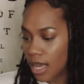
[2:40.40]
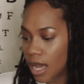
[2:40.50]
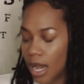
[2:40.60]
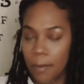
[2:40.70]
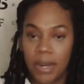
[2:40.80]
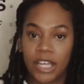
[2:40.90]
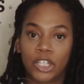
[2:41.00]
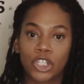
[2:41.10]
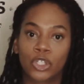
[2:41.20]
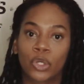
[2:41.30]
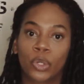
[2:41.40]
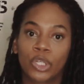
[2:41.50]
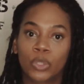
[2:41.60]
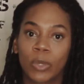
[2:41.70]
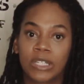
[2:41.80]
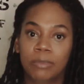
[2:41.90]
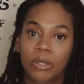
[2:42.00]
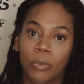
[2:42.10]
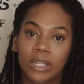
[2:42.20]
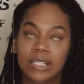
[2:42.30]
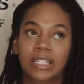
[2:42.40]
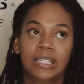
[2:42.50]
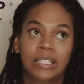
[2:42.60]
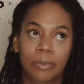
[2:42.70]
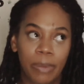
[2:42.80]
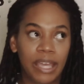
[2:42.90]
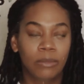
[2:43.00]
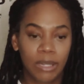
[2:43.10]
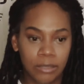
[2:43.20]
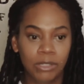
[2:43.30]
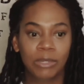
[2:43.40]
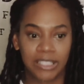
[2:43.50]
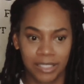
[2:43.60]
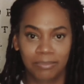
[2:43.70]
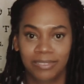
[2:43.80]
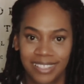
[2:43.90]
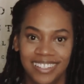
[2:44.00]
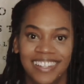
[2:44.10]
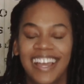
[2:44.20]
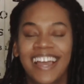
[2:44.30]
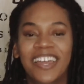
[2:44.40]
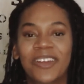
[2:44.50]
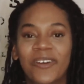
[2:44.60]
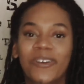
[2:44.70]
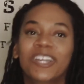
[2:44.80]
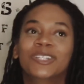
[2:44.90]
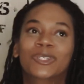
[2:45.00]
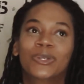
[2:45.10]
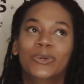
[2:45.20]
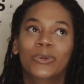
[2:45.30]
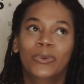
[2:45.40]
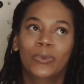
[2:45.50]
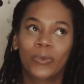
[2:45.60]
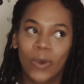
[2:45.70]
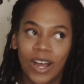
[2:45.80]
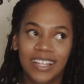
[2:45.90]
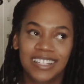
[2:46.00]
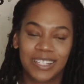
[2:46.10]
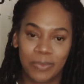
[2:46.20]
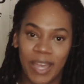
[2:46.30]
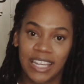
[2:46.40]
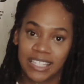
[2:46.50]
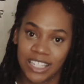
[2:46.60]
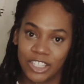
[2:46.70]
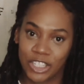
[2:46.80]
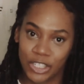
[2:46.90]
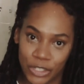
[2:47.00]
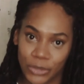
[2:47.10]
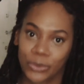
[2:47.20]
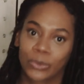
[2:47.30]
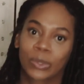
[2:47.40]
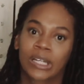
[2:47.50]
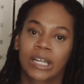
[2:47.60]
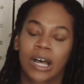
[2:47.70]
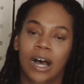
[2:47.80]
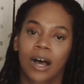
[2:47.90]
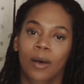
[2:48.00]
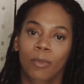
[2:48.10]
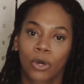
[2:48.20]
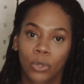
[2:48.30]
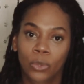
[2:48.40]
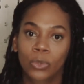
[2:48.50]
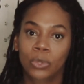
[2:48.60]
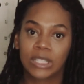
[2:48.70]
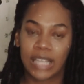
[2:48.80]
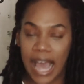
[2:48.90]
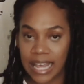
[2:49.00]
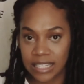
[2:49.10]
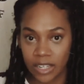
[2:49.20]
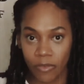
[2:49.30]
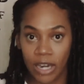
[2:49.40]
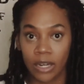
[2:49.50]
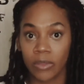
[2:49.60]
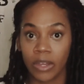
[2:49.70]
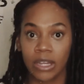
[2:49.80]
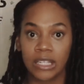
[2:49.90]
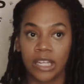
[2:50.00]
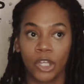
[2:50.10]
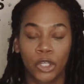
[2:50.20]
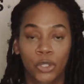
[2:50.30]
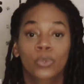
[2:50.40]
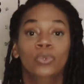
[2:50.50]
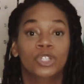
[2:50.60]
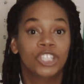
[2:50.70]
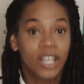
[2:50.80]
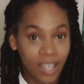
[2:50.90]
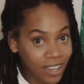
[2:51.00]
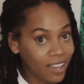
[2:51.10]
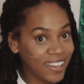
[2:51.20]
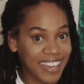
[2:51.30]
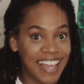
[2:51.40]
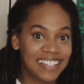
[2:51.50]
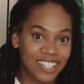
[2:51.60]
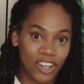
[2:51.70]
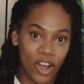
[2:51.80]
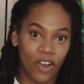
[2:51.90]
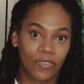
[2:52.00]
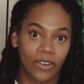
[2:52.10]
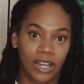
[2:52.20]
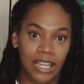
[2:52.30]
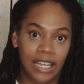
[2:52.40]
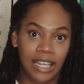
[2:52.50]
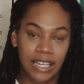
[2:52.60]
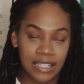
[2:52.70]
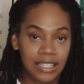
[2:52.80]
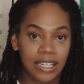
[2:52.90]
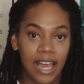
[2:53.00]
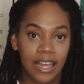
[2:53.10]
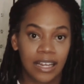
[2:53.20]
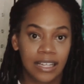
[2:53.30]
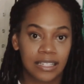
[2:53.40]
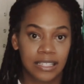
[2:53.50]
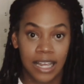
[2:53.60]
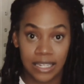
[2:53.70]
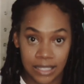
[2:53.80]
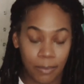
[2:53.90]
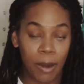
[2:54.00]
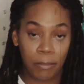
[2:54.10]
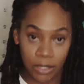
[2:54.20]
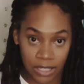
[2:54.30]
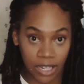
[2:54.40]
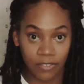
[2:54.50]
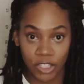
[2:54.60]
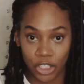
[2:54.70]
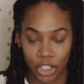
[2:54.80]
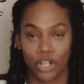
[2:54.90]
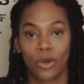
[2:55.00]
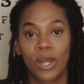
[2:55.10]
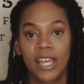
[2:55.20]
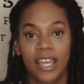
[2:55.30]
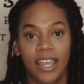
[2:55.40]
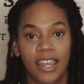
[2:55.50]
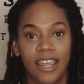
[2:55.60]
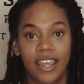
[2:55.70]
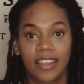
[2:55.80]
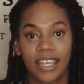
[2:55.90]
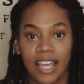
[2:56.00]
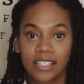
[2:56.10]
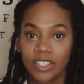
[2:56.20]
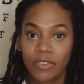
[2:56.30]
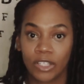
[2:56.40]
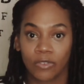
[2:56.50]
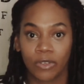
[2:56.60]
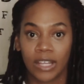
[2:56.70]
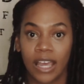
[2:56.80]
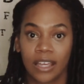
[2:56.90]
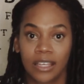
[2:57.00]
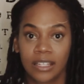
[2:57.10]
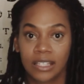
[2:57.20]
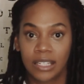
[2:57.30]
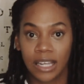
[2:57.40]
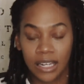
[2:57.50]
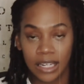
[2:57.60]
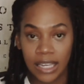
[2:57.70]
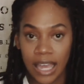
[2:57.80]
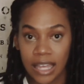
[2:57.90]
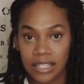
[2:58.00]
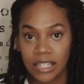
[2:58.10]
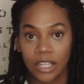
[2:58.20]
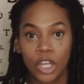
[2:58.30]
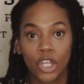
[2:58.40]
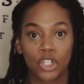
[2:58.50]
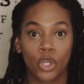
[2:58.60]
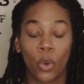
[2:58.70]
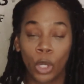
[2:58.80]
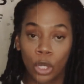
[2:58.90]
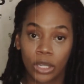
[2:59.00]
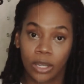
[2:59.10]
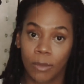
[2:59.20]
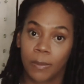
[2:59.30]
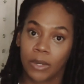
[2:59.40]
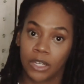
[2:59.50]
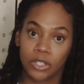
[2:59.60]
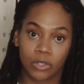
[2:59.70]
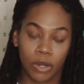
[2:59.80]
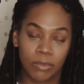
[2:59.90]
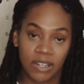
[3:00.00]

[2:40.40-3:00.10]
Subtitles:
Next, you're going to want to be wanting to pay. You're going to want to pay attention to who's casting. Right now, there is a huge casting call for NCIS, yes, the popular television show. And the casting director for that is Kennedy Casting. So look him up on Instagram.